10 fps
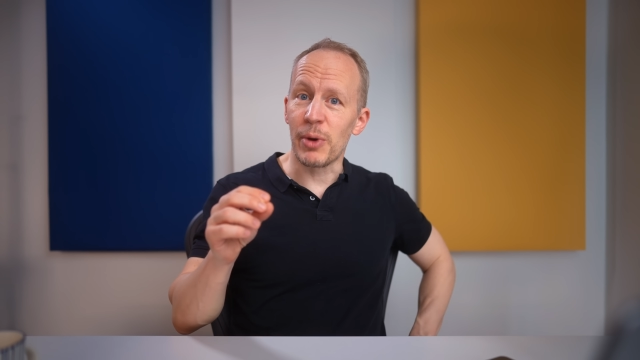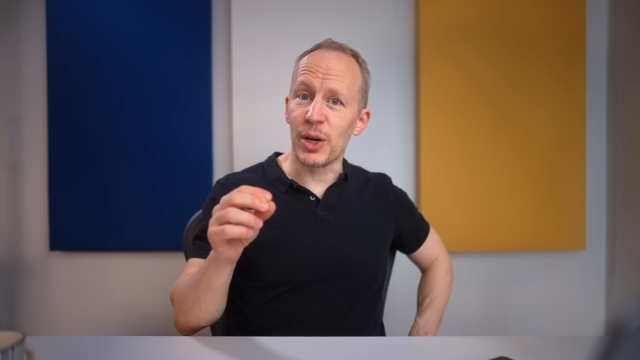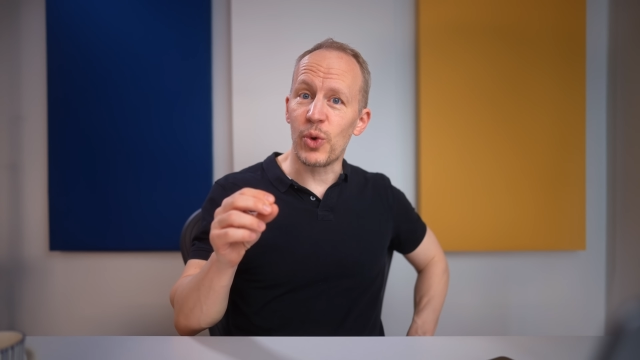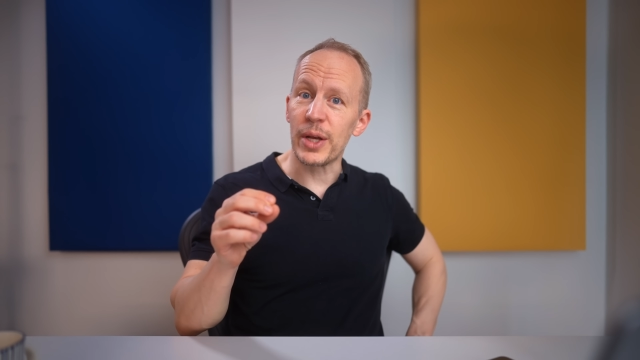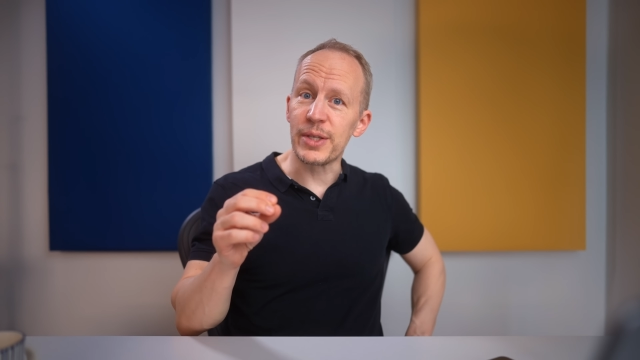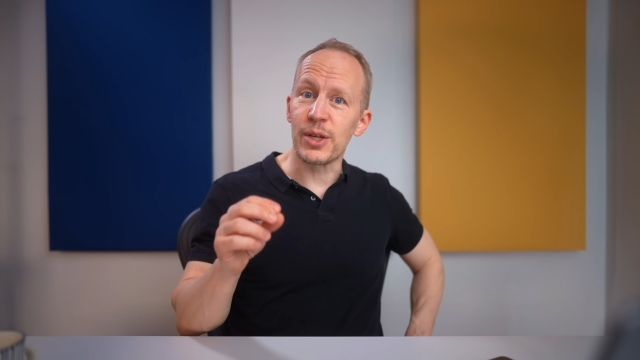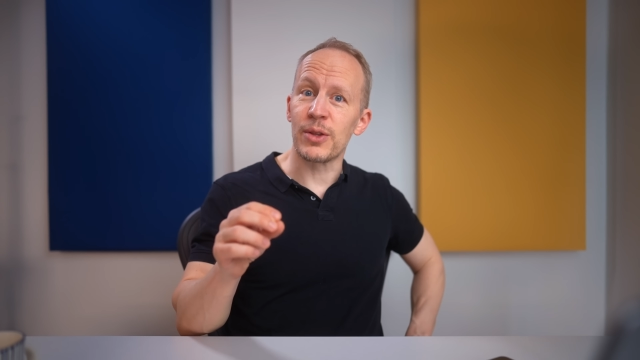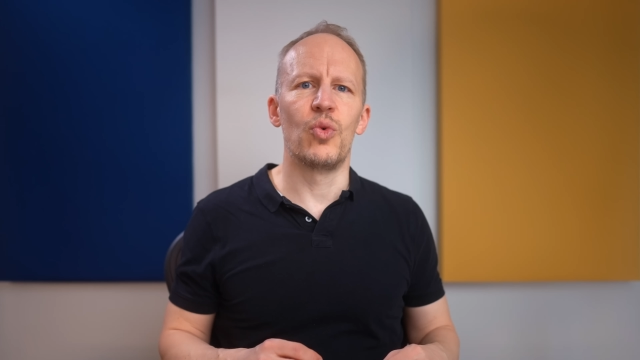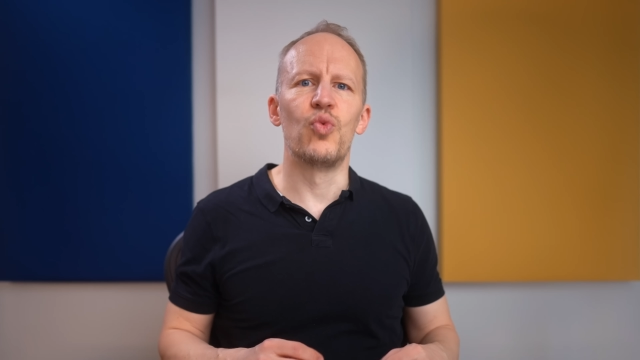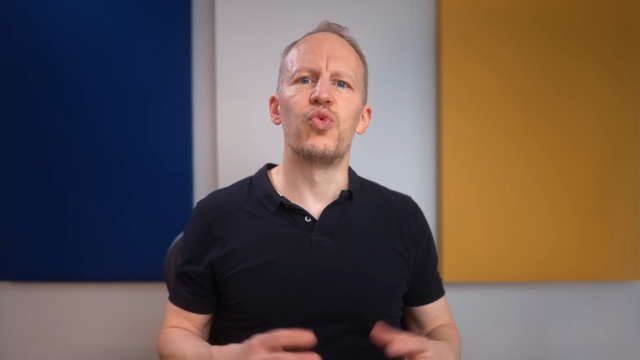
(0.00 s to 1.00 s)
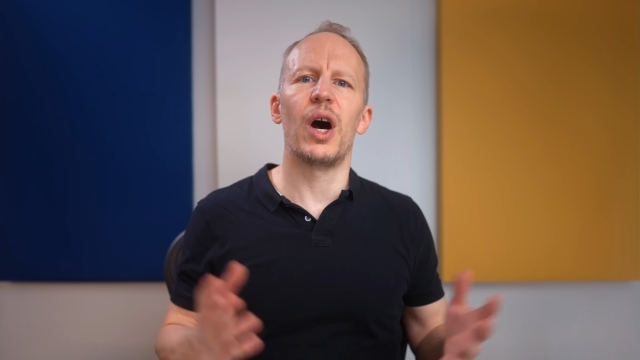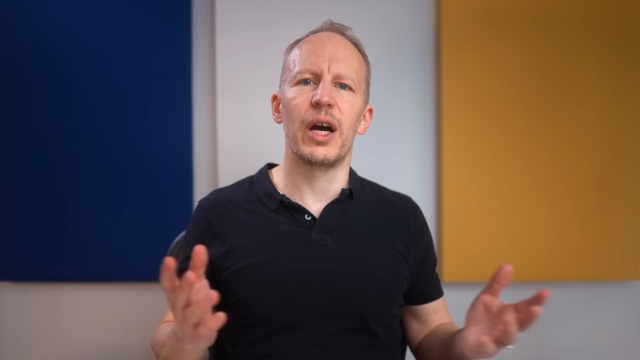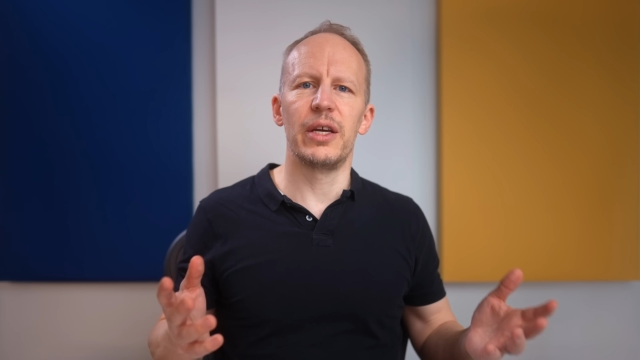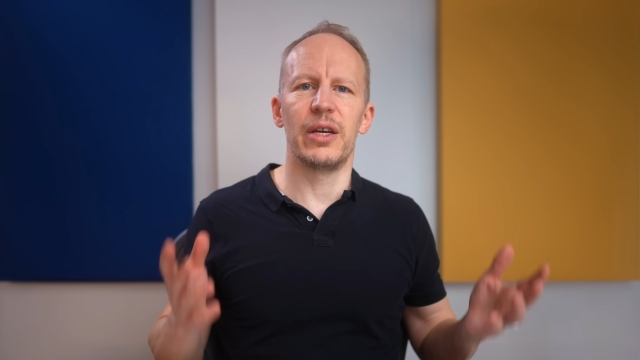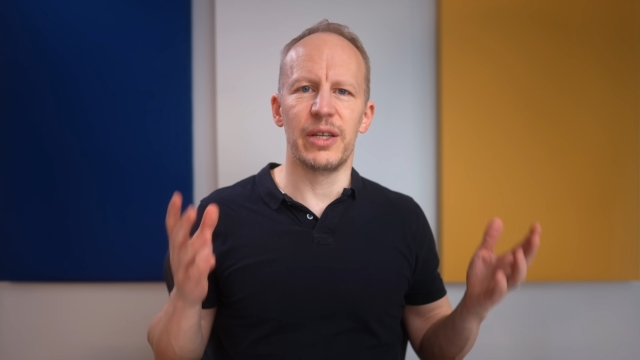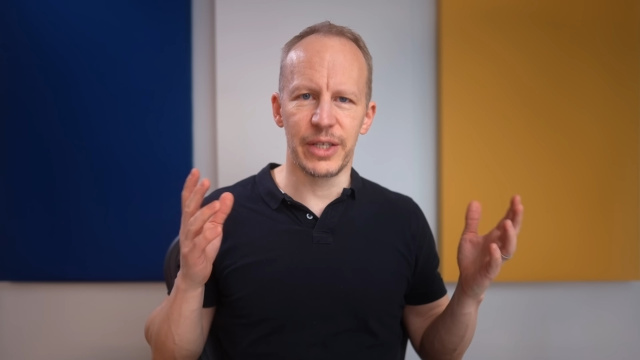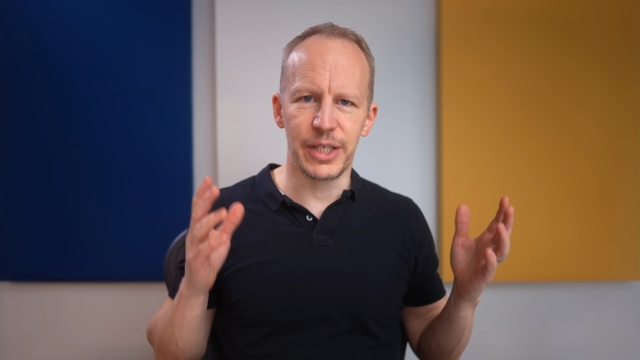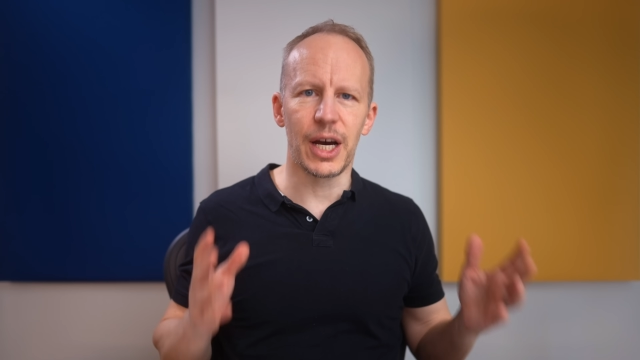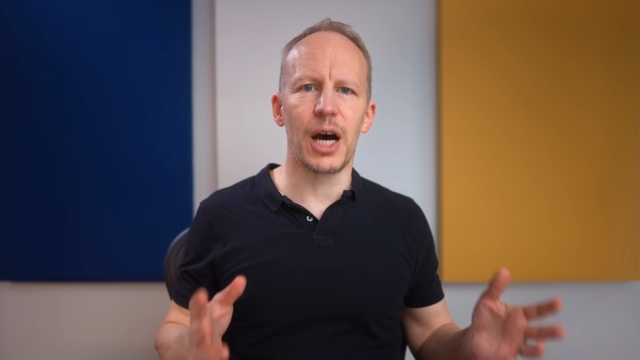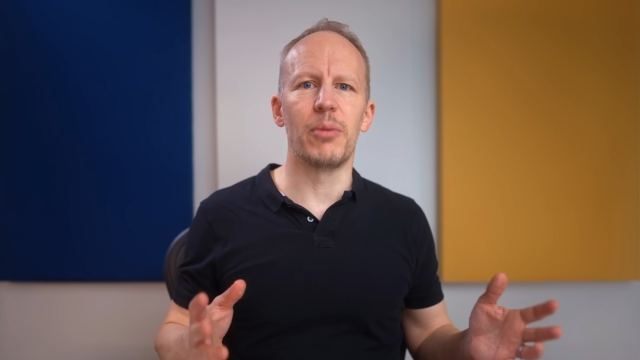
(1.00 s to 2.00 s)
my question. Why
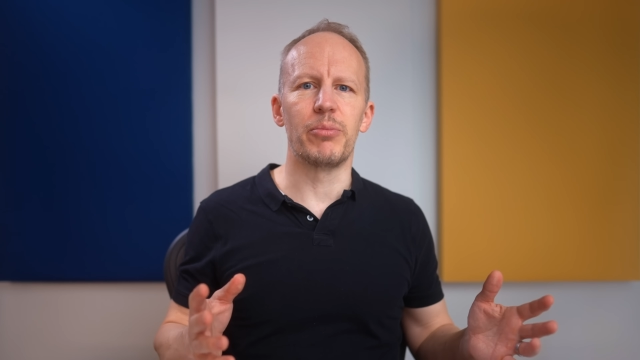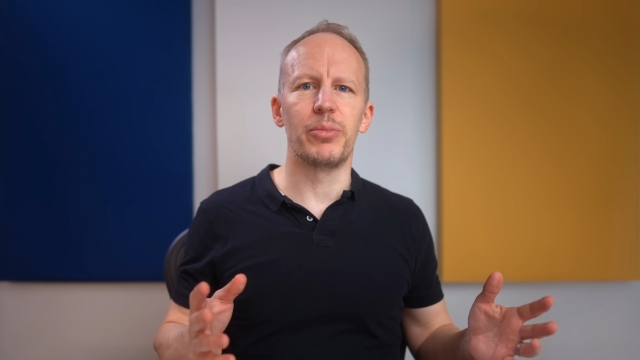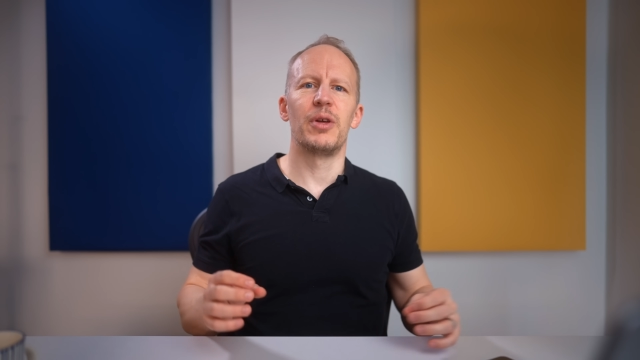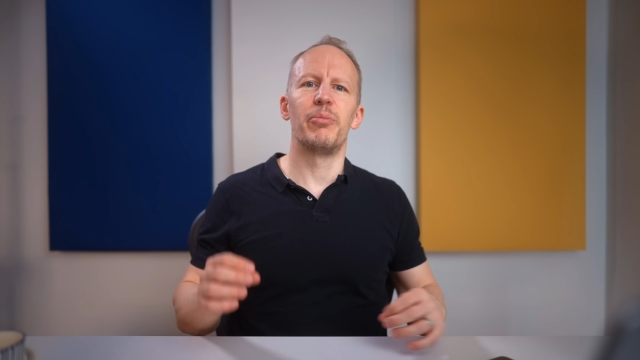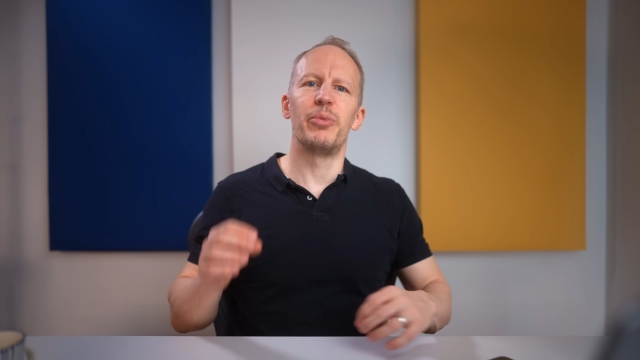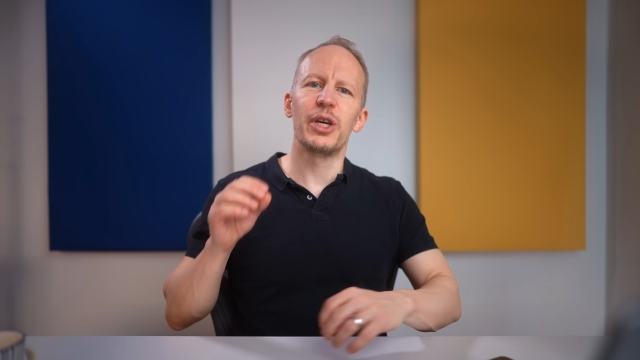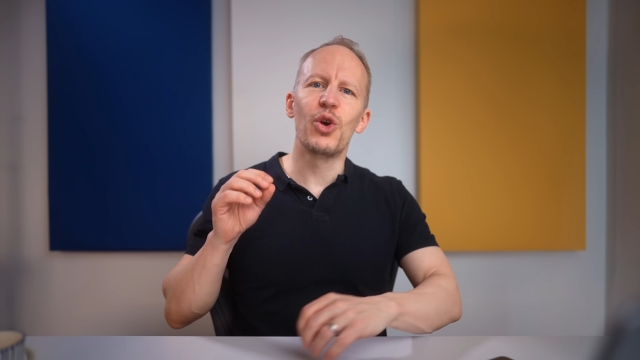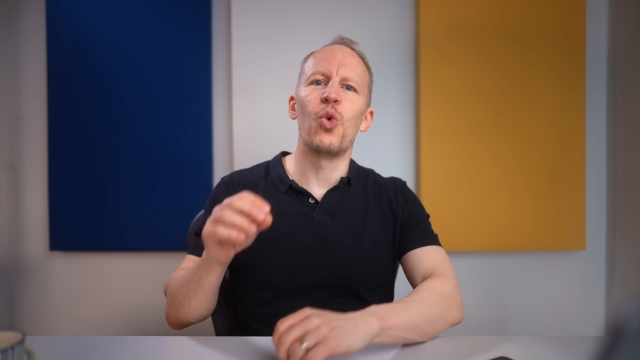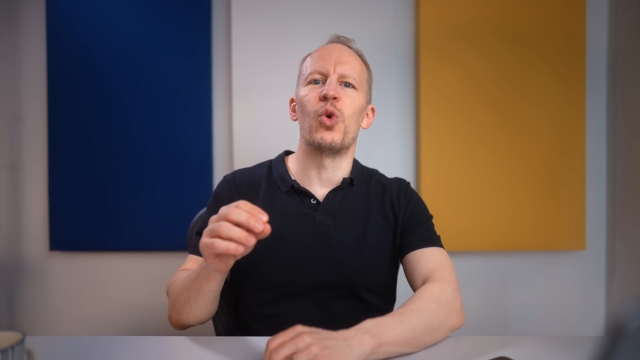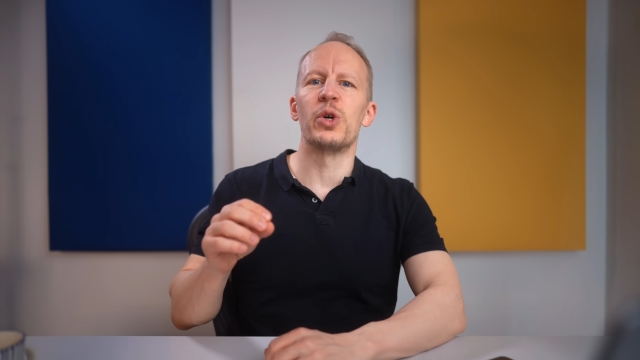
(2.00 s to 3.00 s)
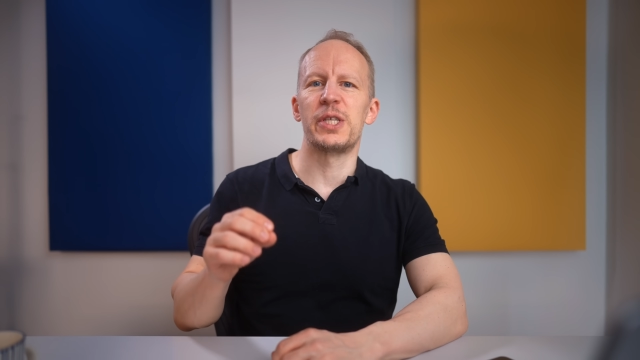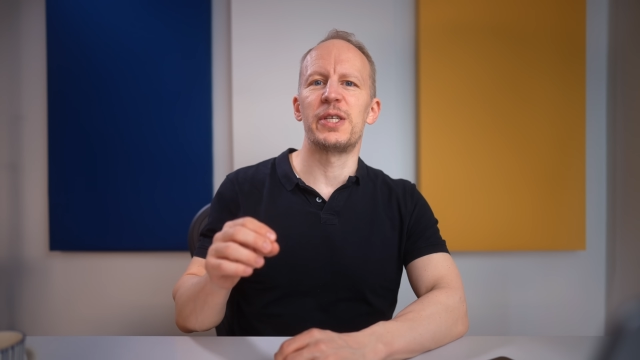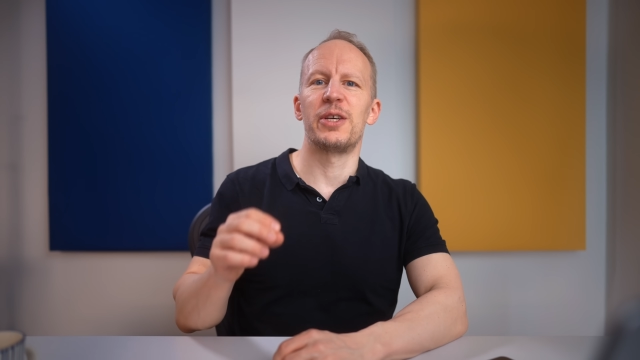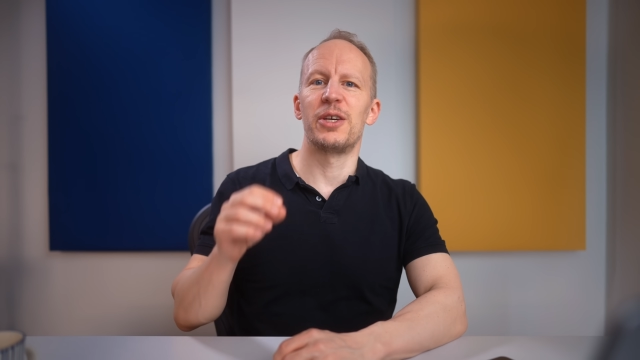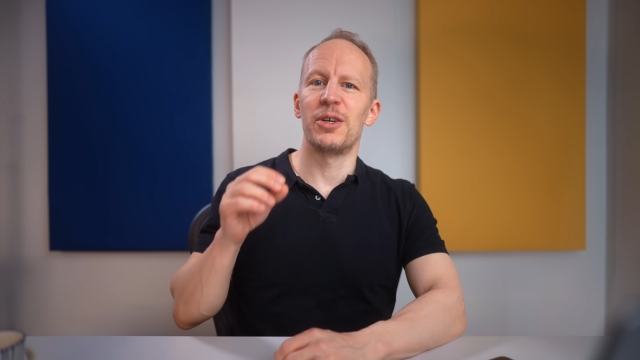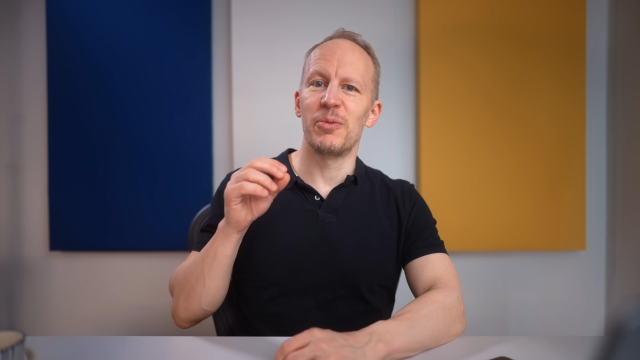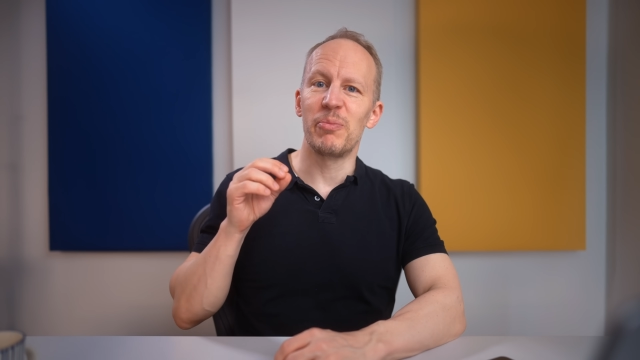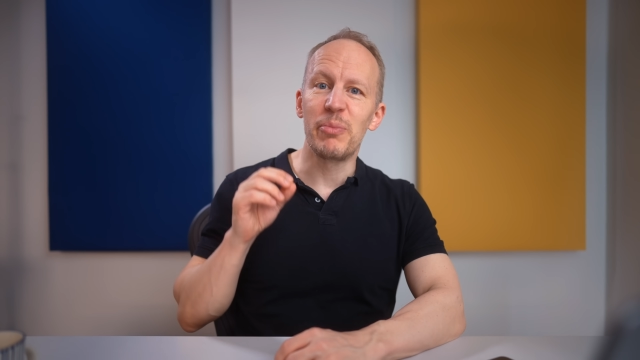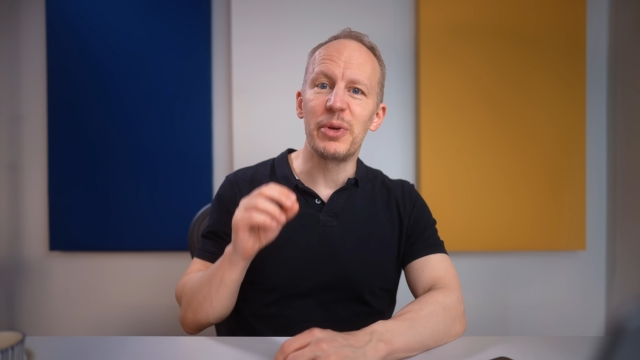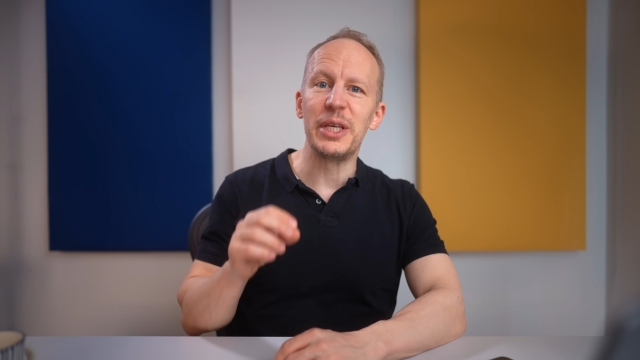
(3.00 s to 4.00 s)
dump? Because
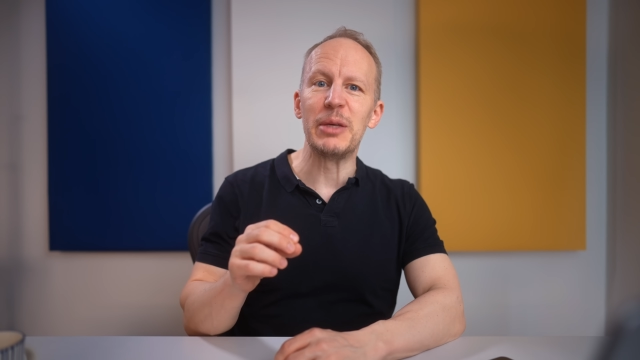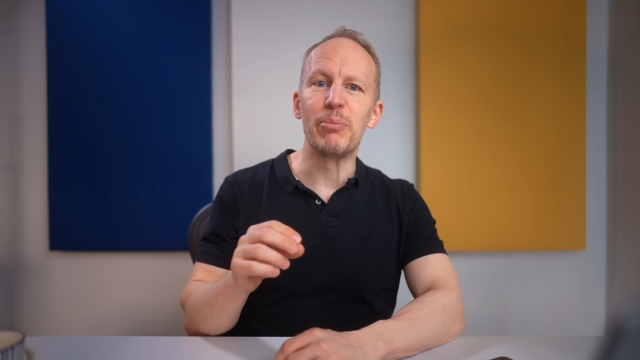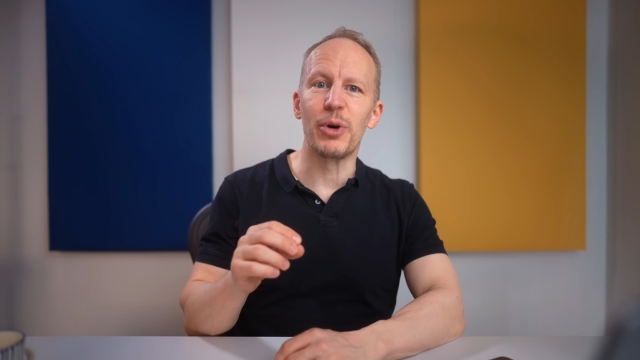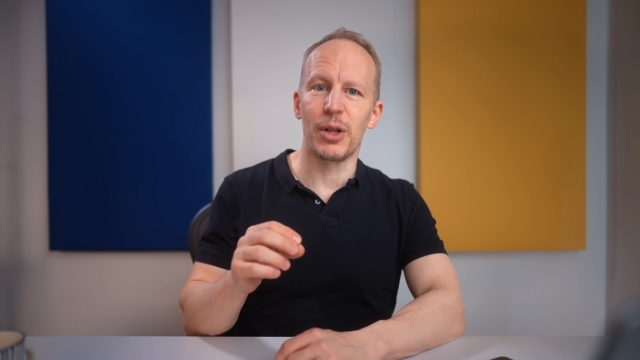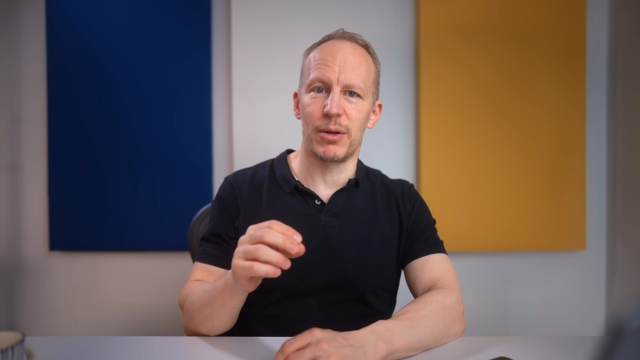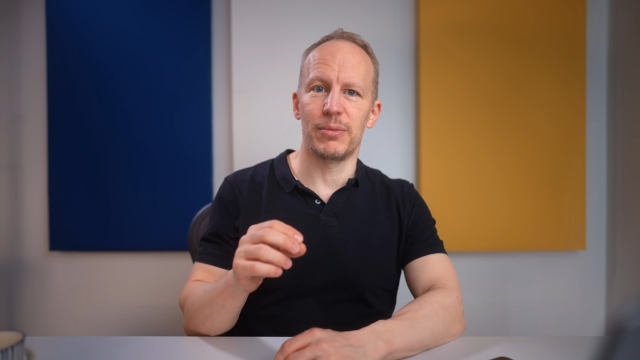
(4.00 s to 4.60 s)
people.